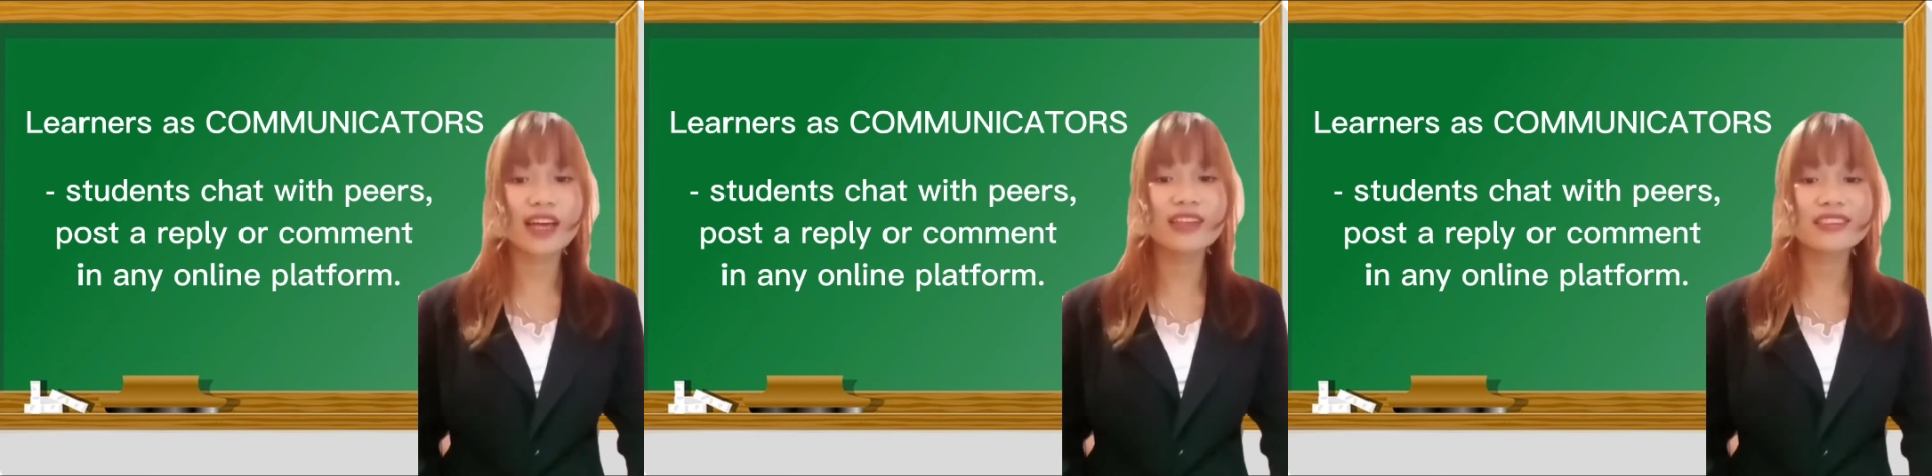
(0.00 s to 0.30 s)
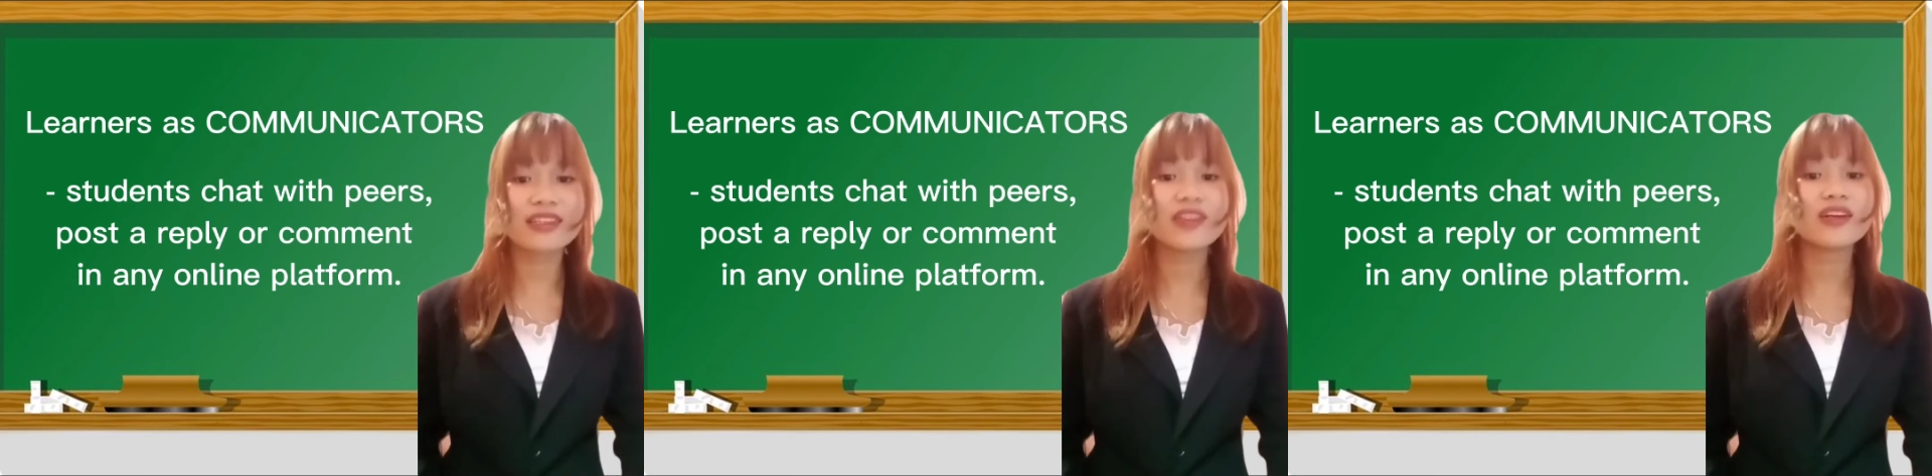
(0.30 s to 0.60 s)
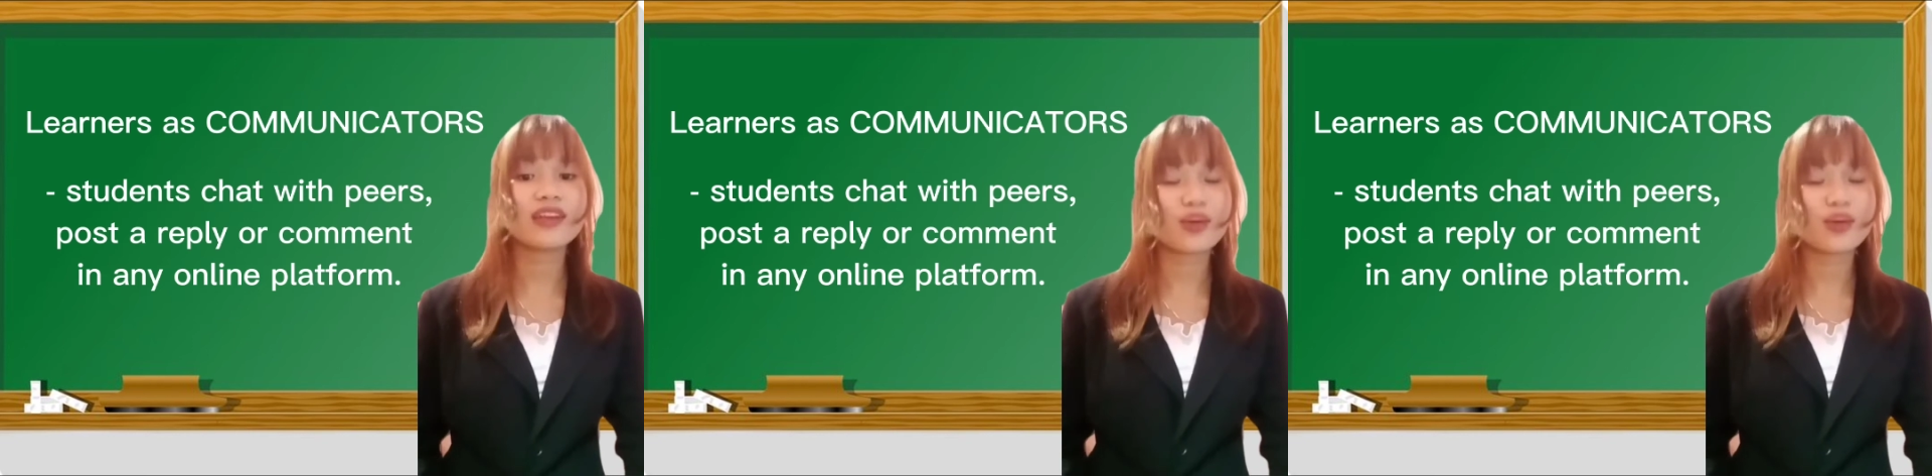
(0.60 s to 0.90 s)
text
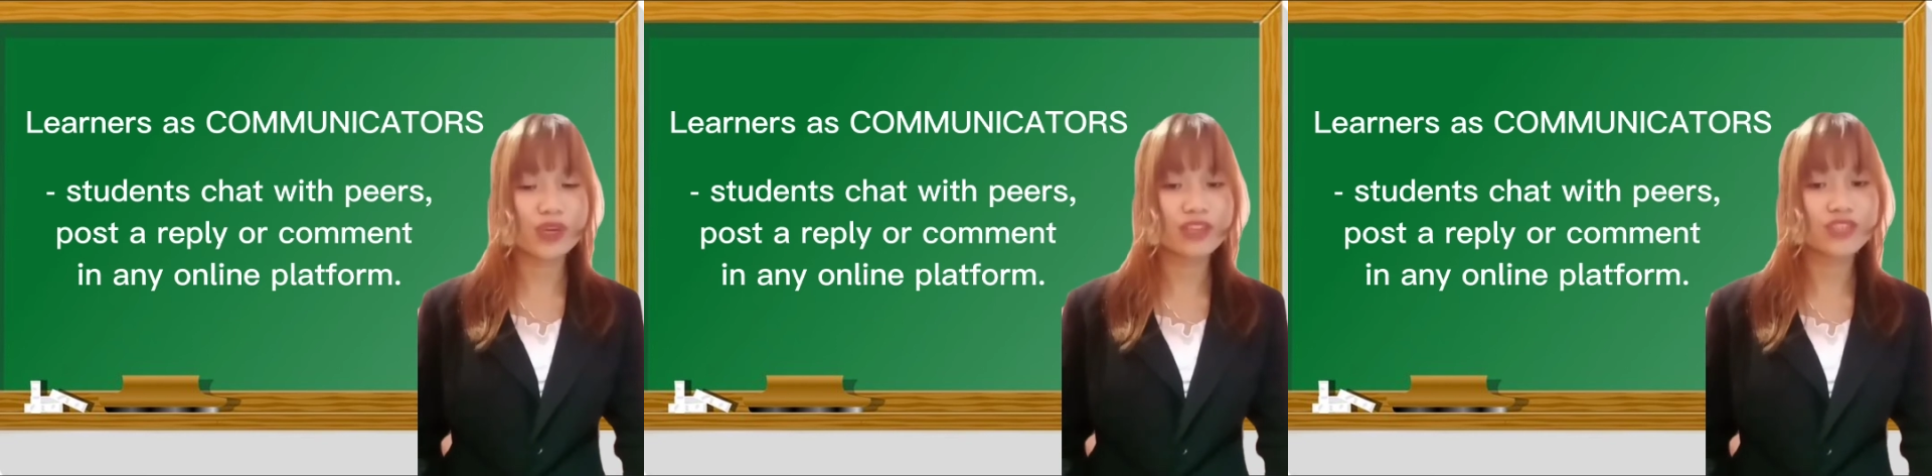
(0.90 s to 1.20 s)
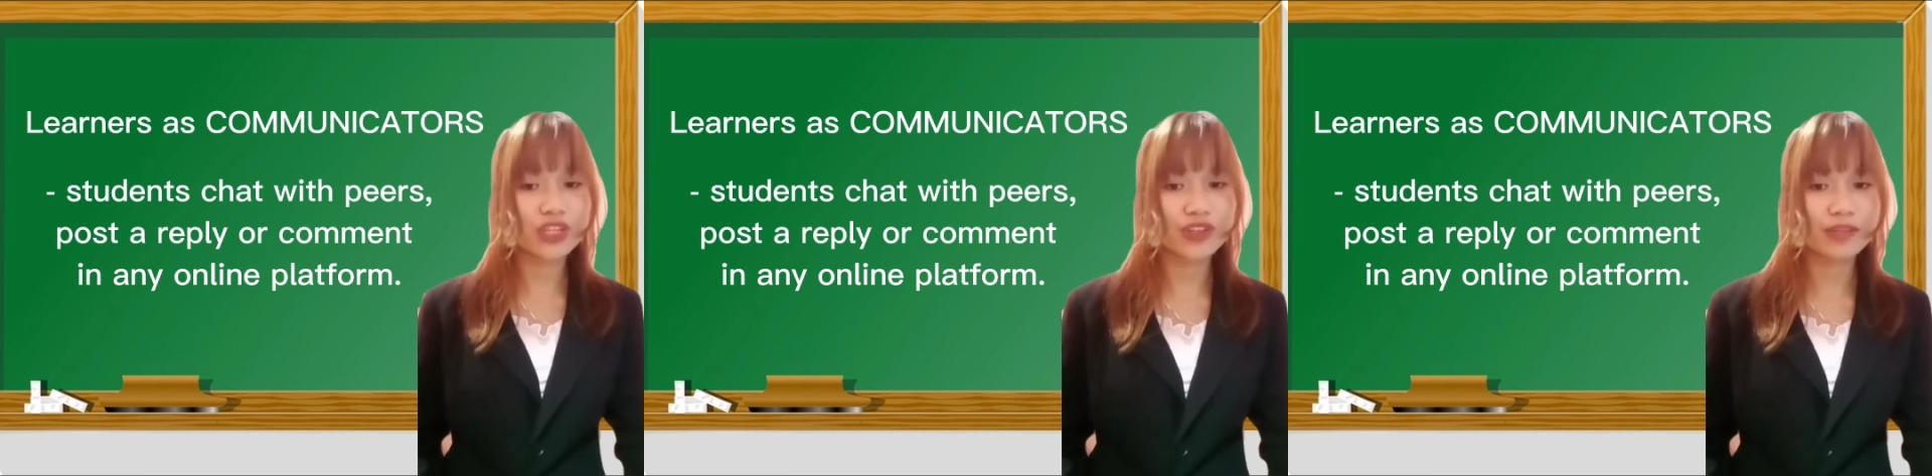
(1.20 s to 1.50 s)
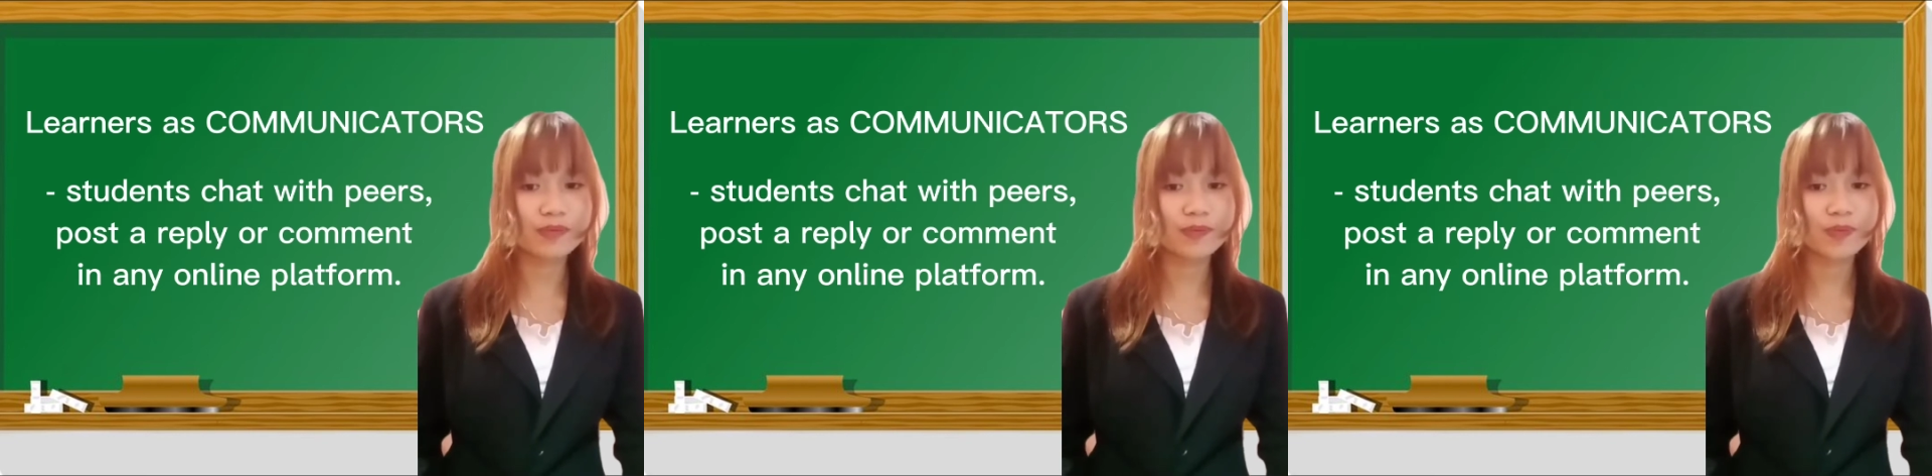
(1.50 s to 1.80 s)
with
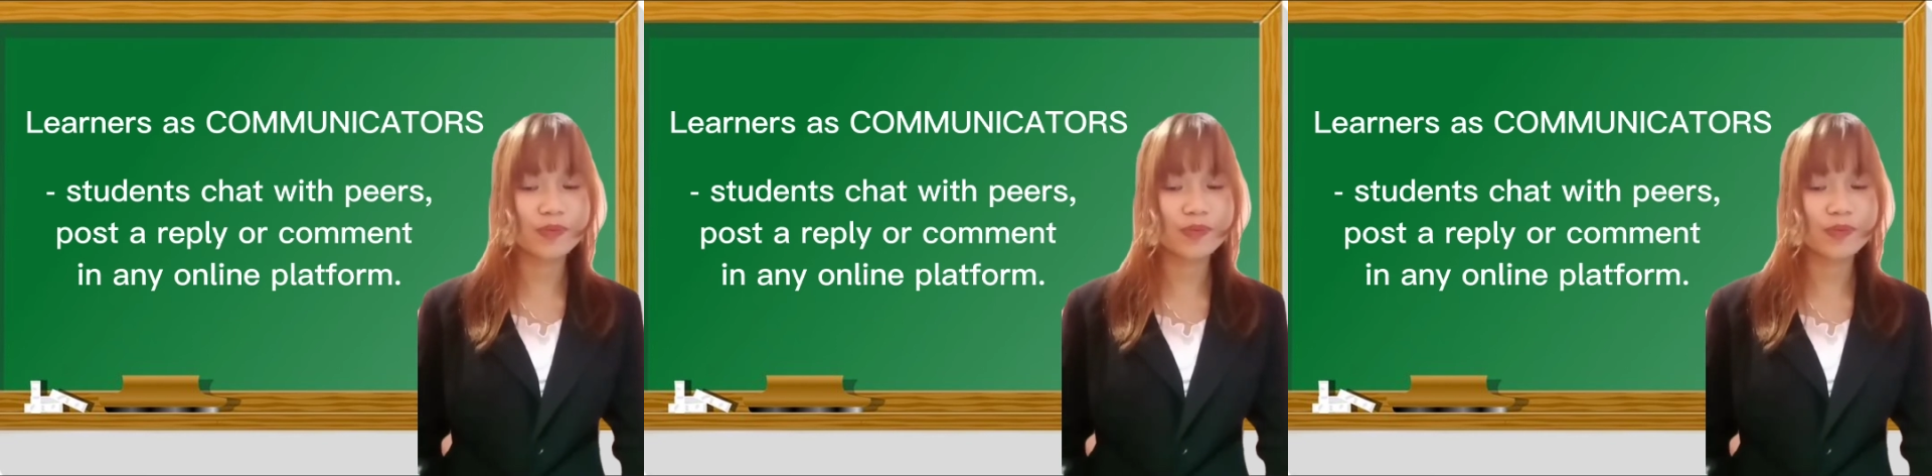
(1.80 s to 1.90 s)
children.